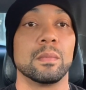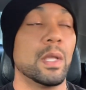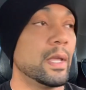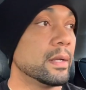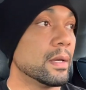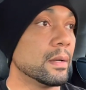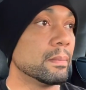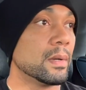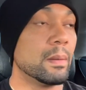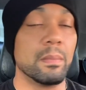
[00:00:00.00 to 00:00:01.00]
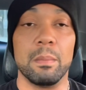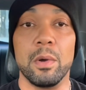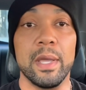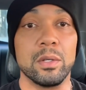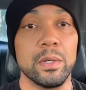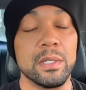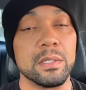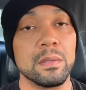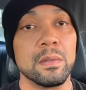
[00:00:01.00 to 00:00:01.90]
And uh, I'm, I'm going to handle this.